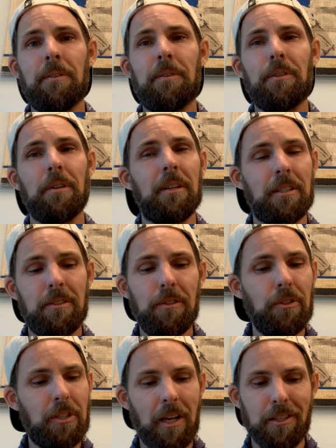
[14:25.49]
So let's
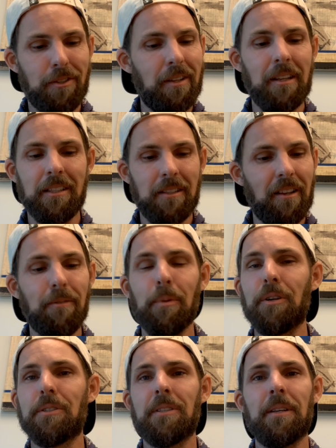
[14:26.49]
do justly. Let's love
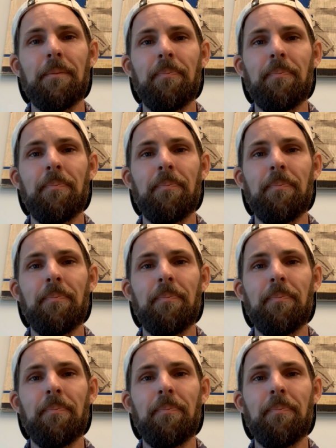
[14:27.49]
mercy.